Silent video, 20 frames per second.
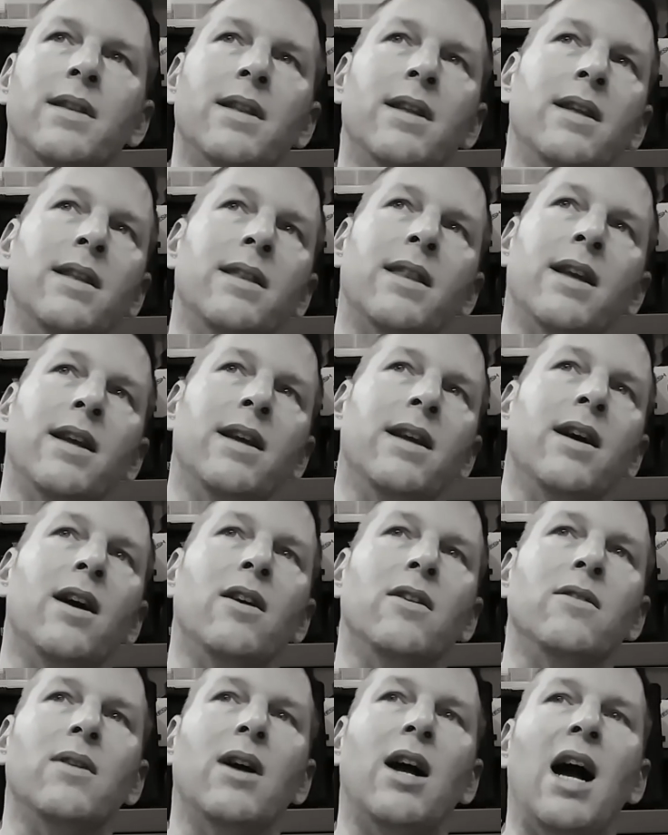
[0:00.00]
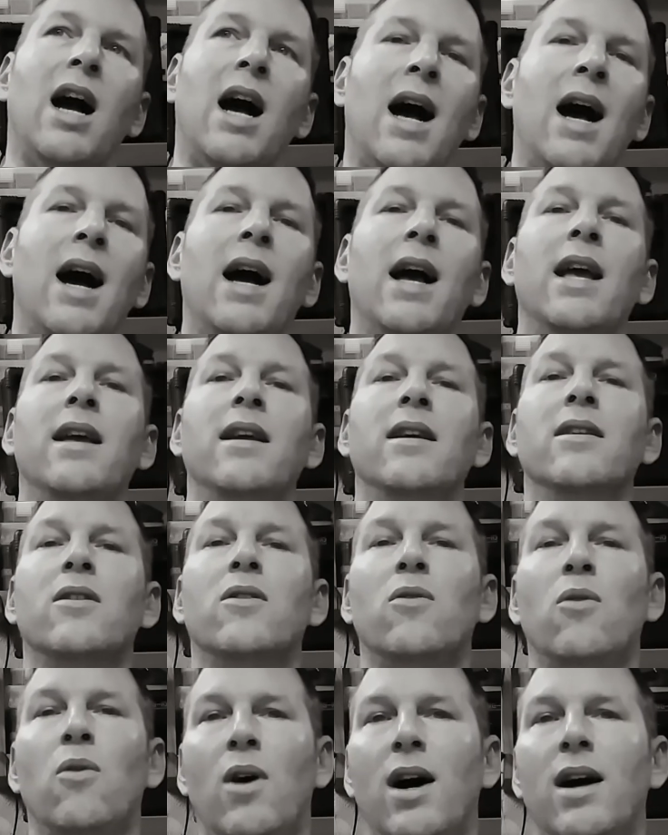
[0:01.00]
They are high
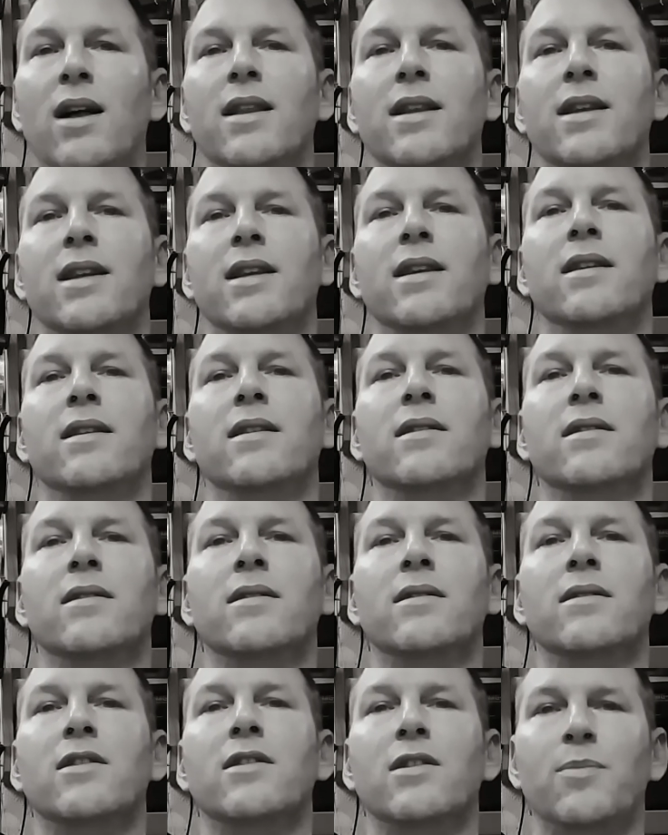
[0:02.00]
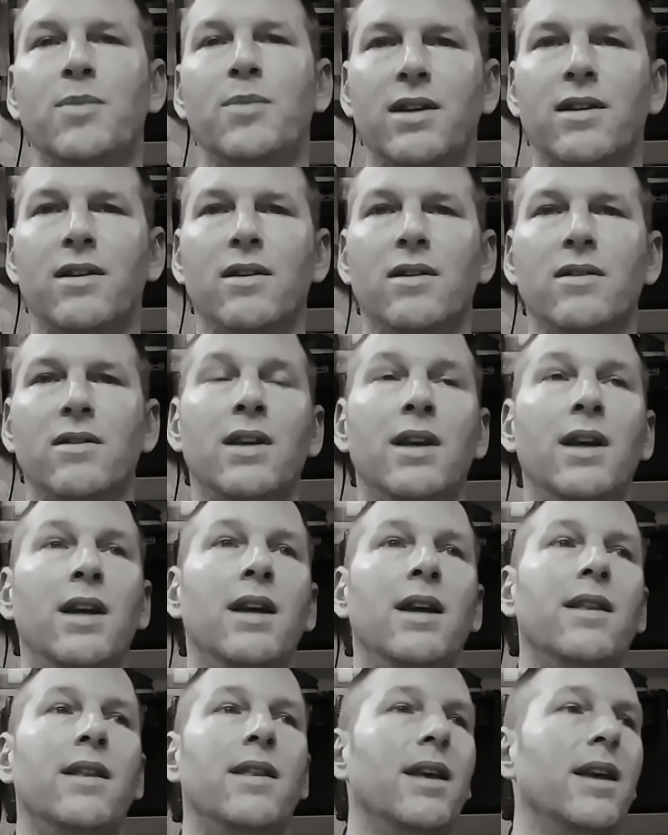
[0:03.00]
quality speakers.
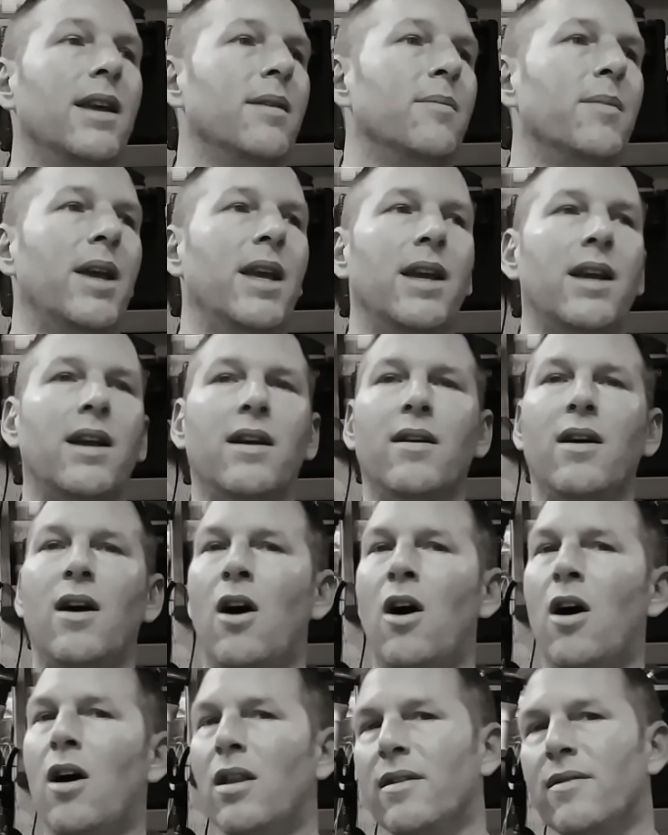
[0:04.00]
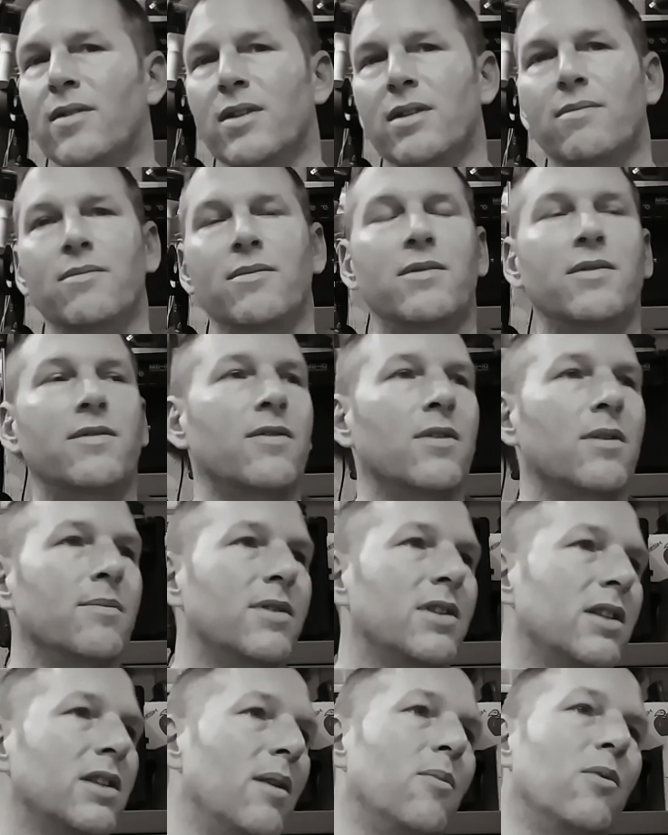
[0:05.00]
They make all of it, from
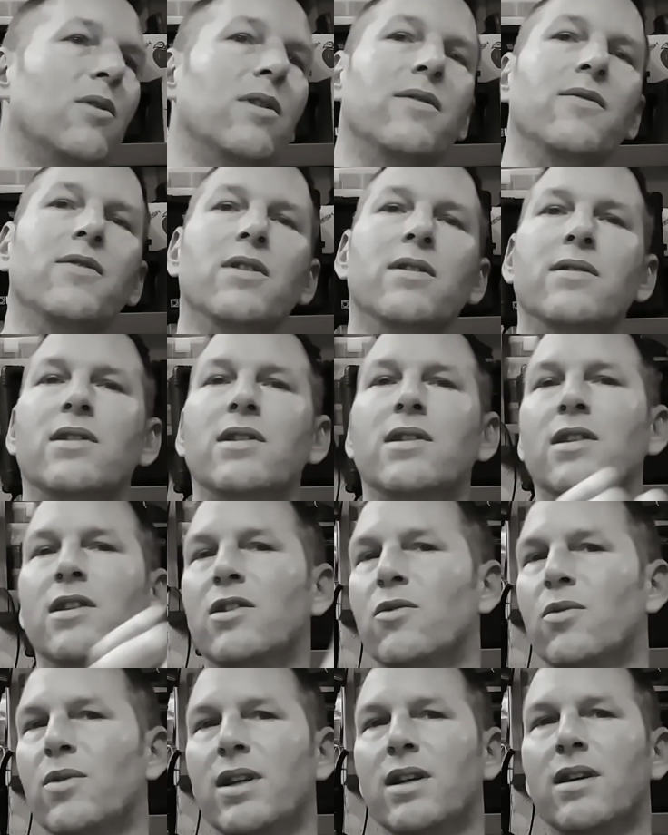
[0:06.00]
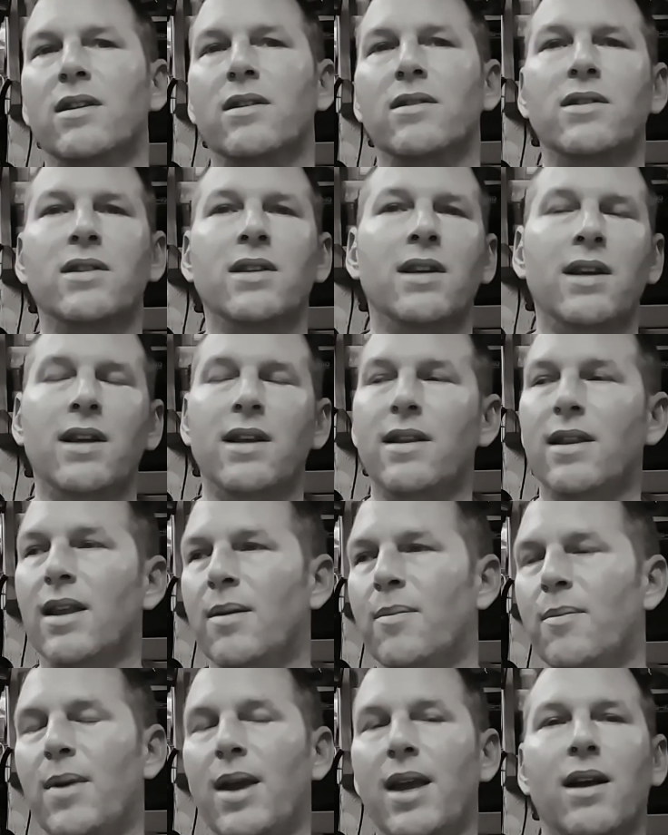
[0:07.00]
subwoofers to tweeters. They
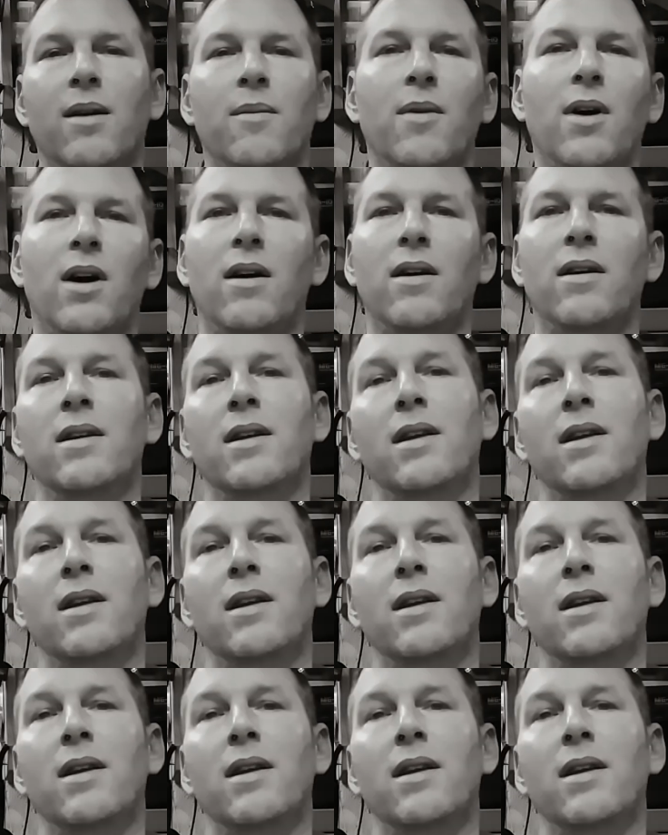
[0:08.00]
make them all.